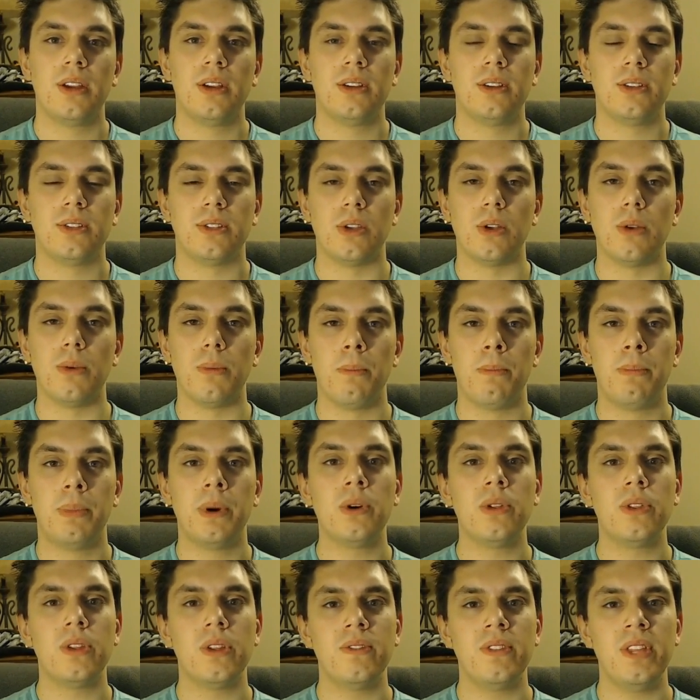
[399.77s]
So
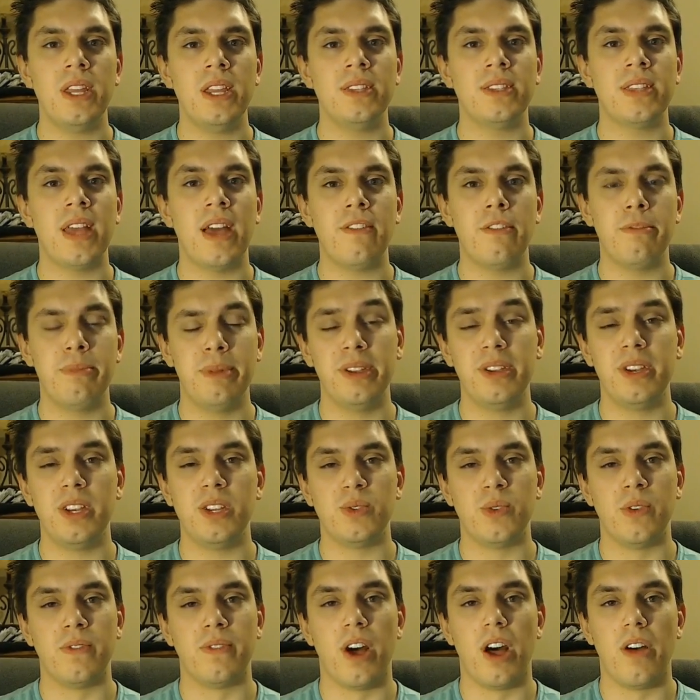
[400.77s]
both of these have
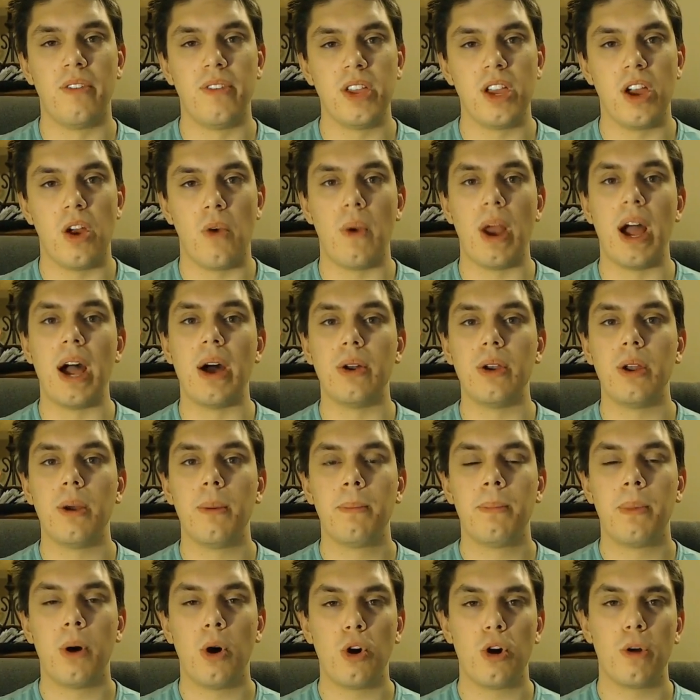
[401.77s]
abilities revolving around
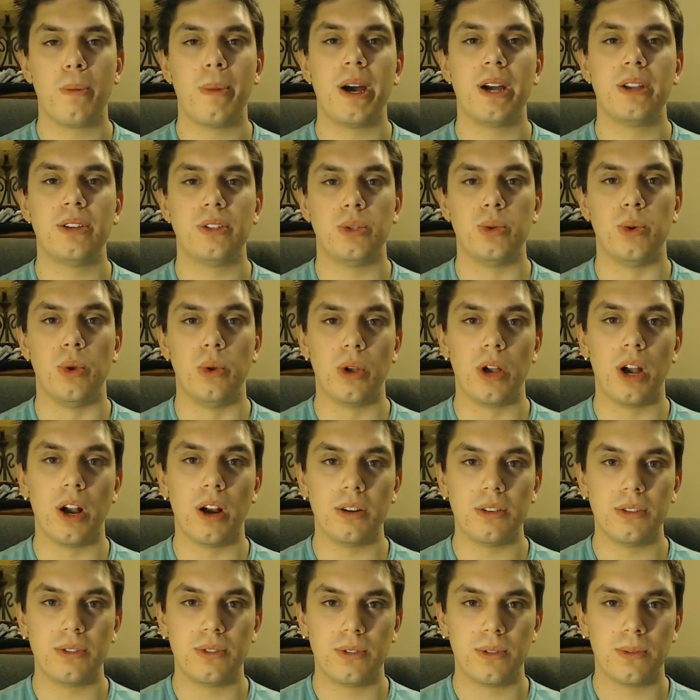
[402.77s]
Pokemon tool
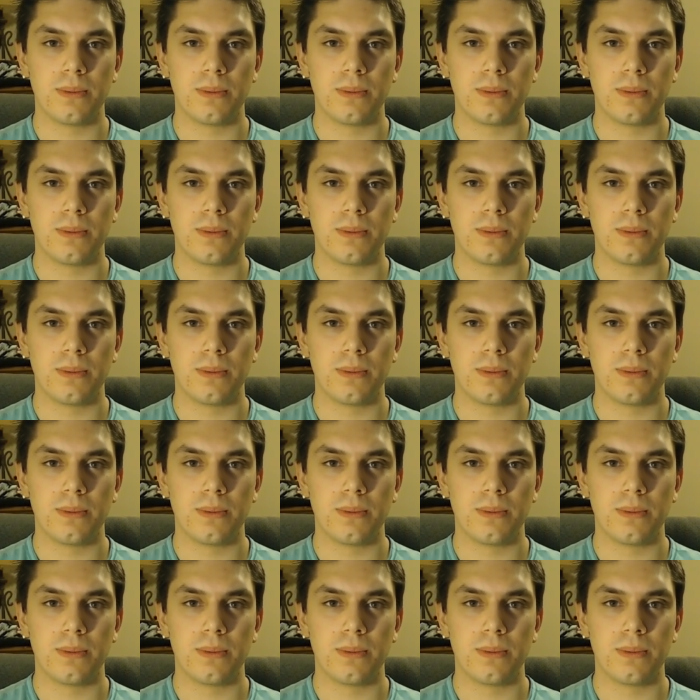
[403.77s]
cards.